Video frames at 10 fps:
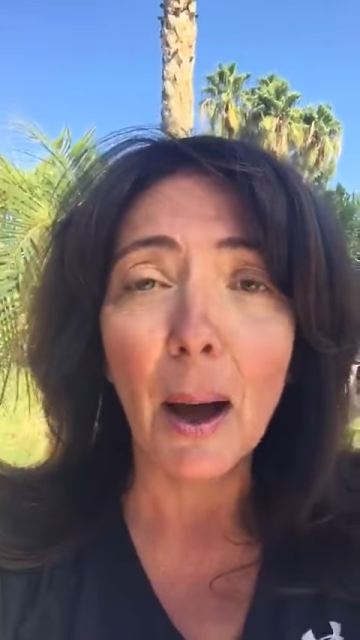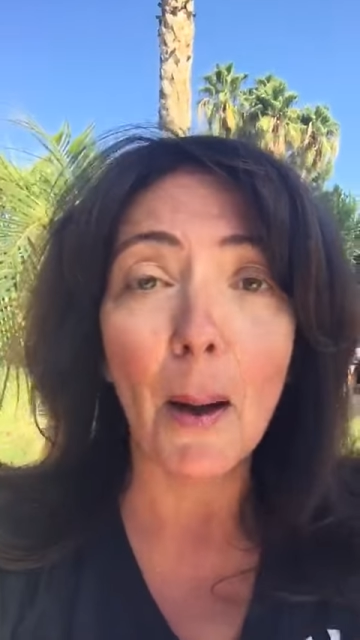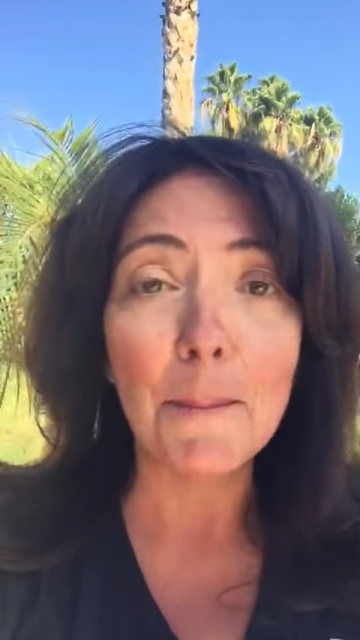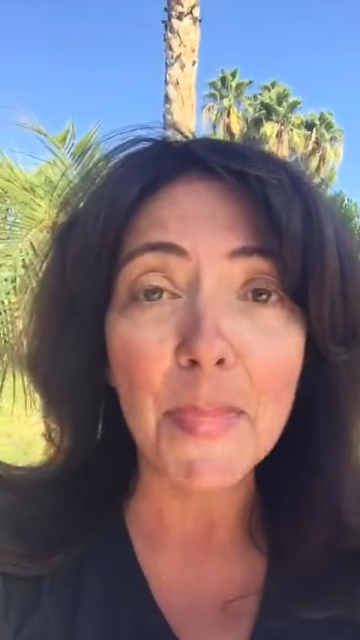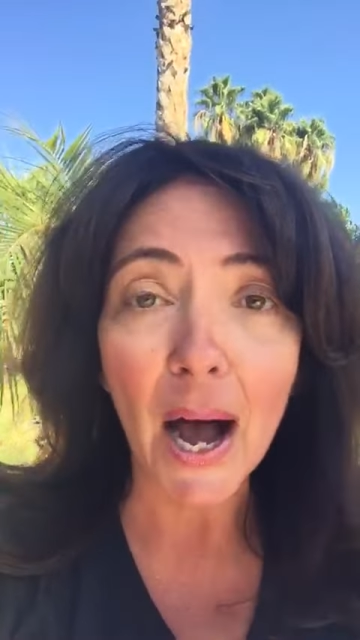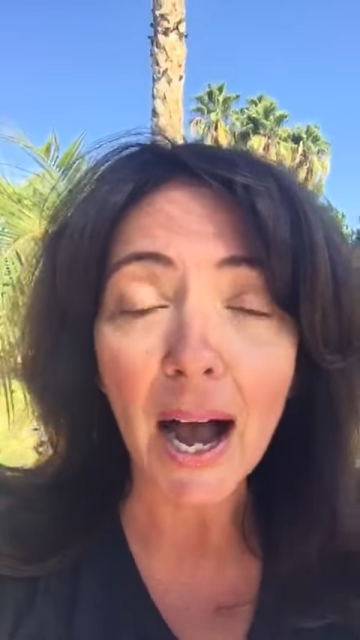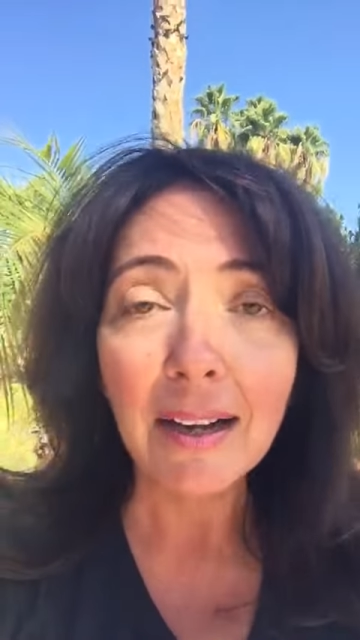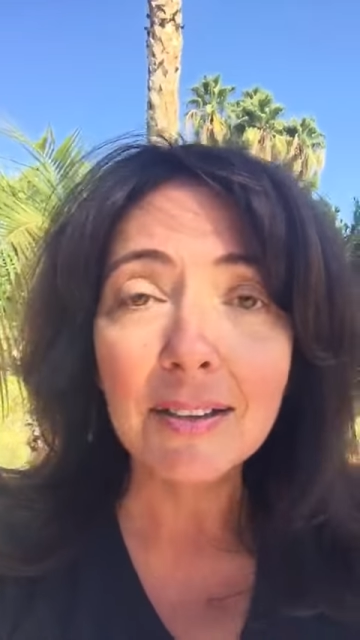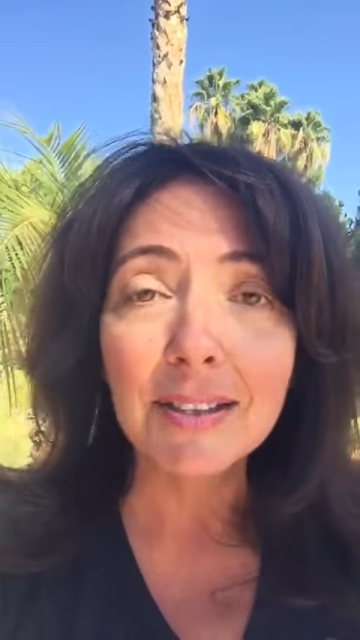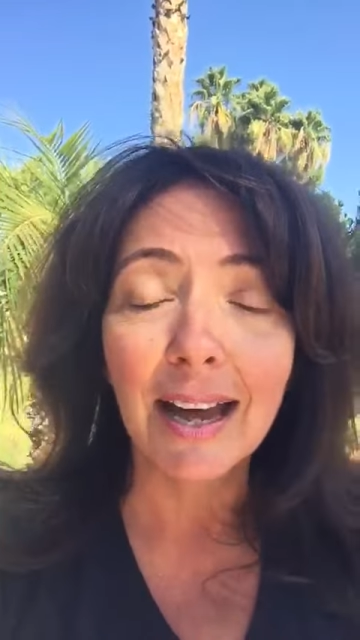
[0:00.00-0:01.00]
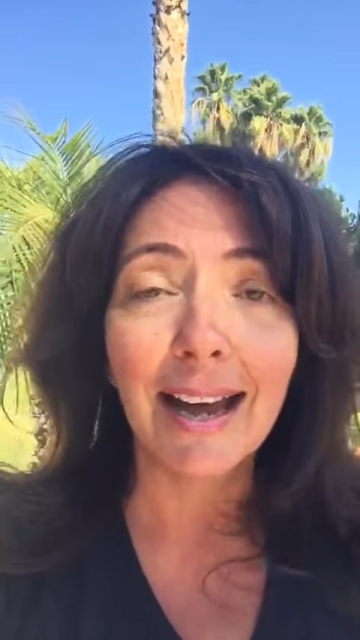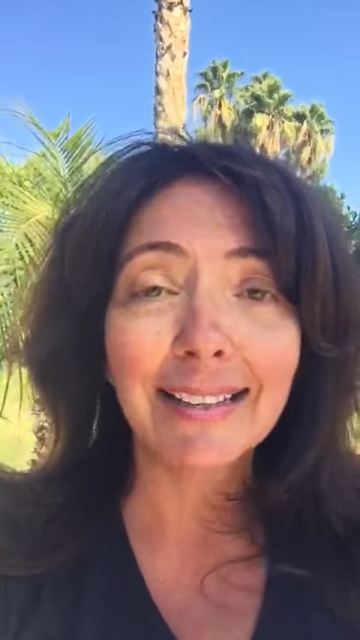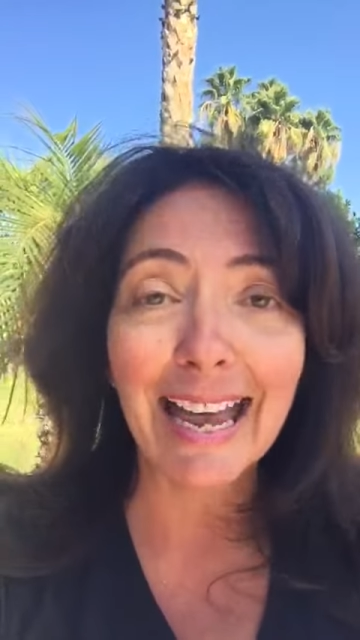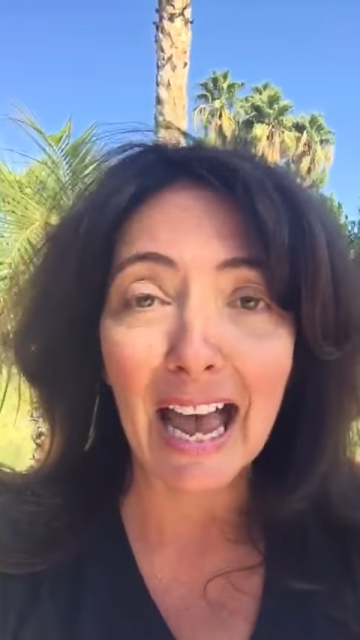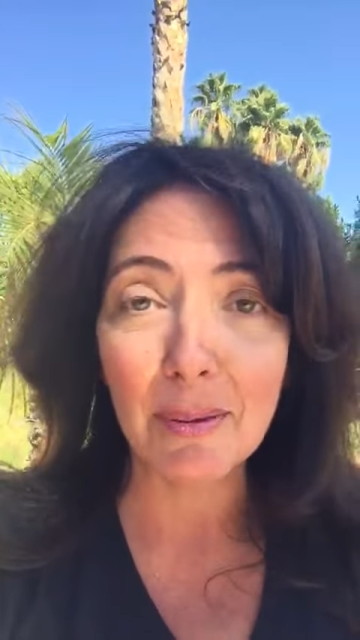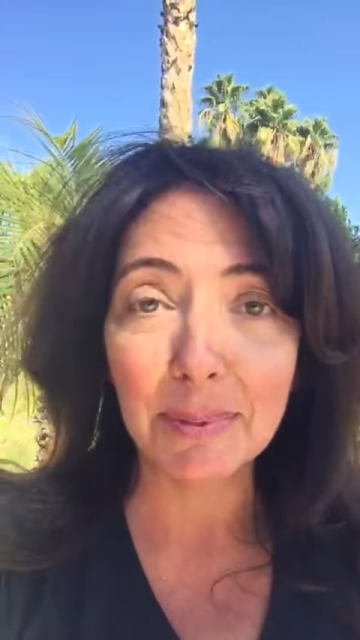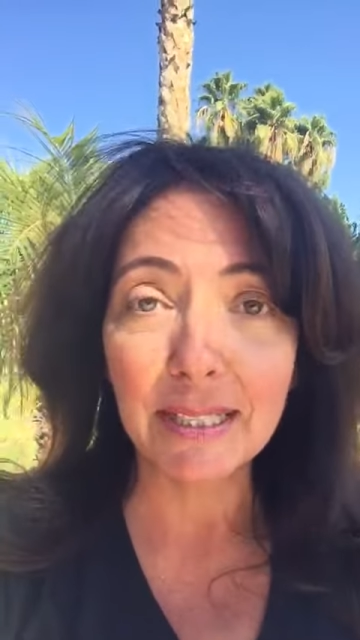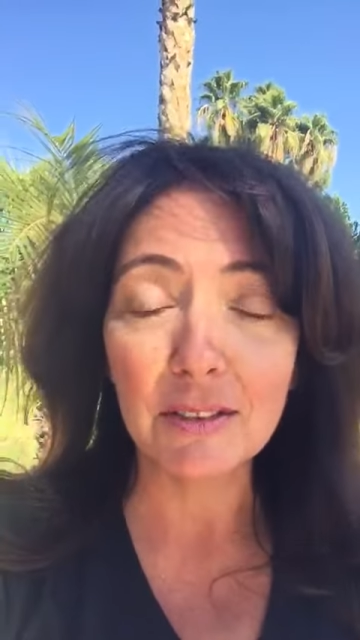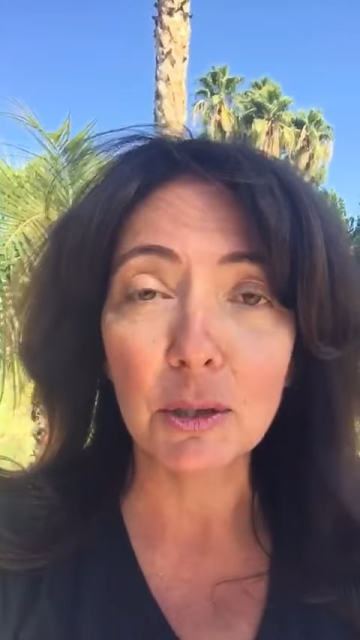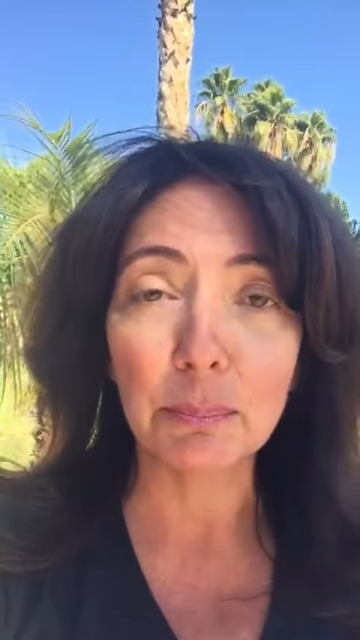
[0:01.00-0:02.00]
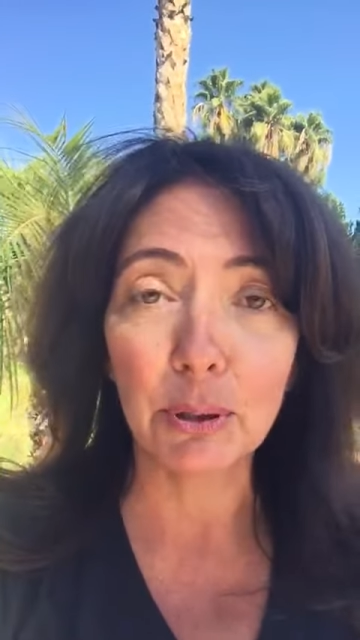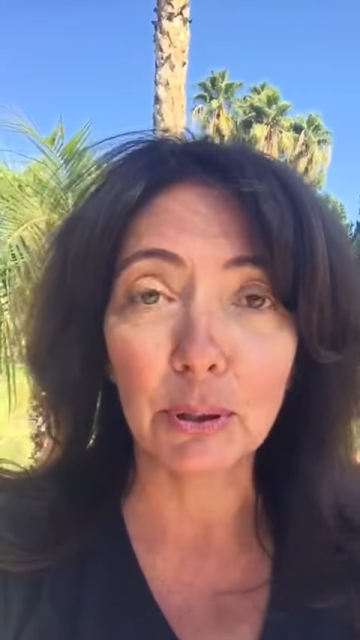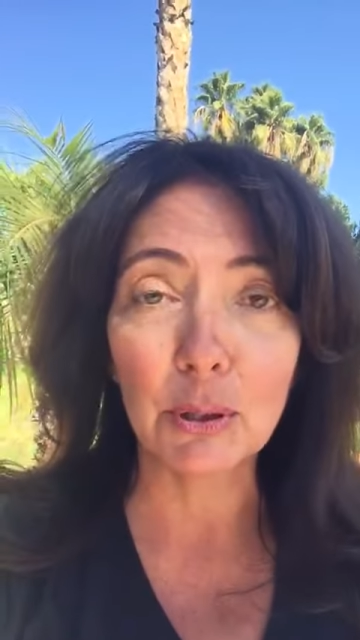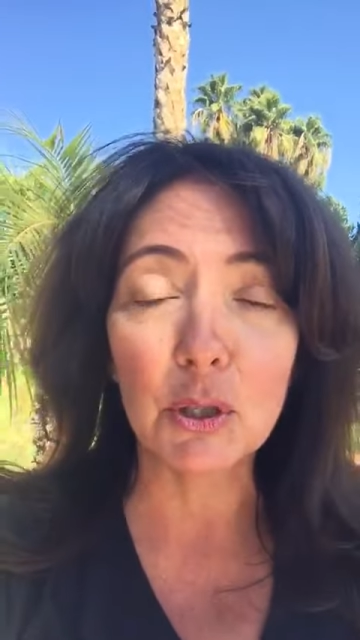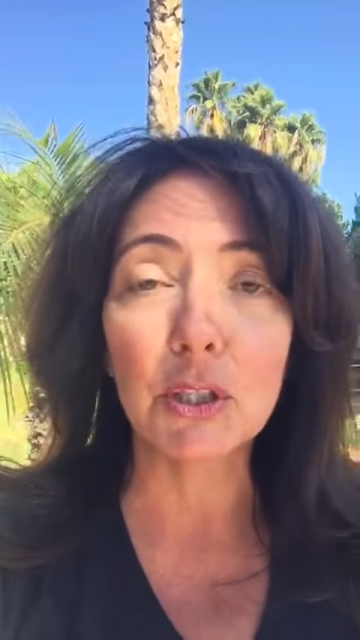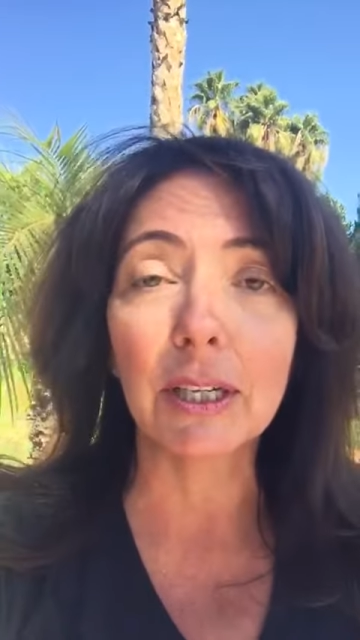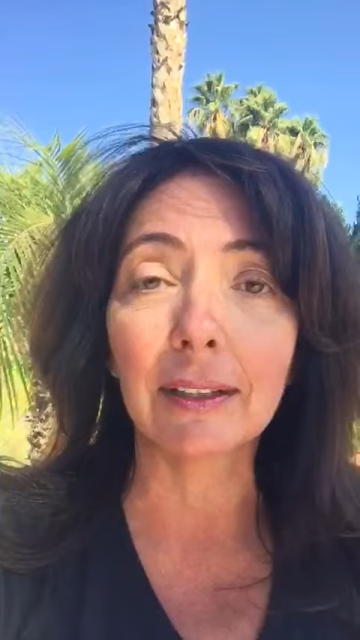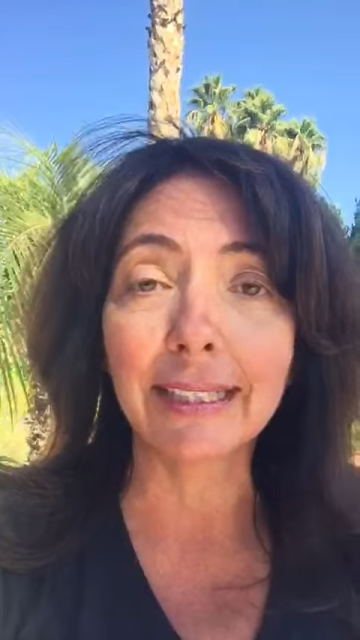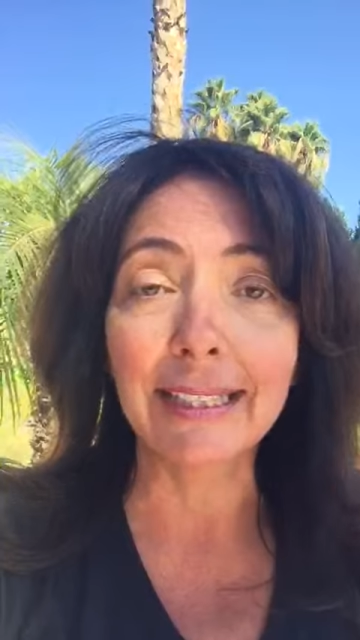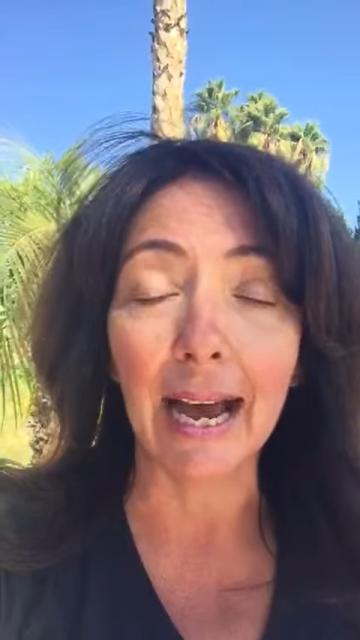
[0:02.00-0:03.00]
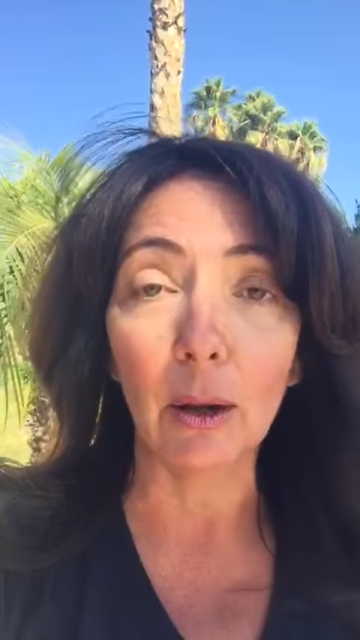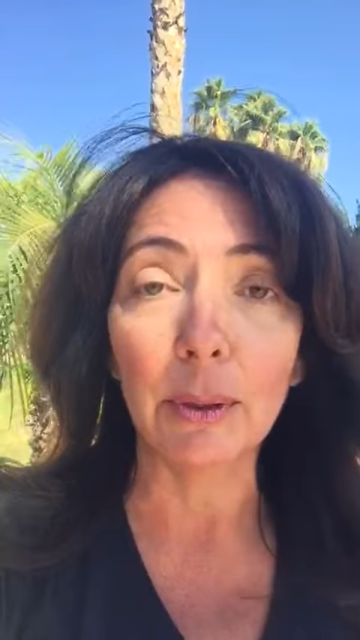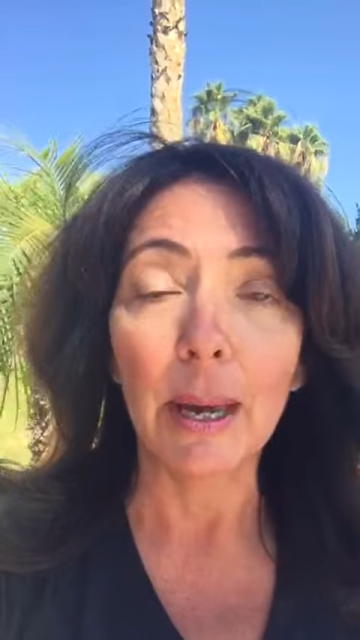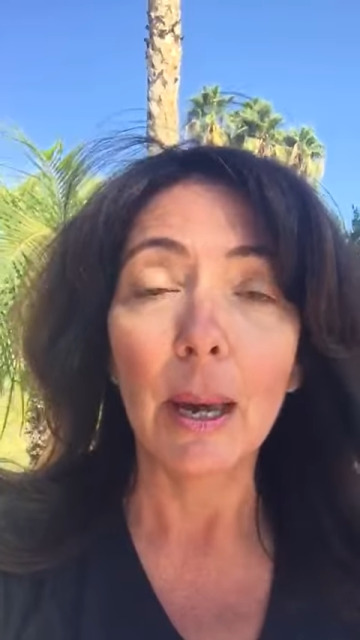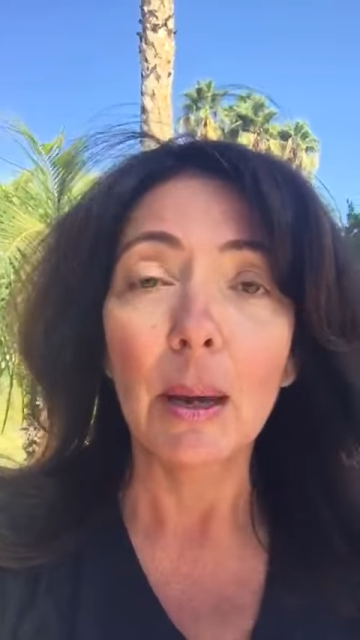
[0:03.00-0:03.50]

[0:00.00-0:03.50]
a box, a cabinet to purge, to clean out,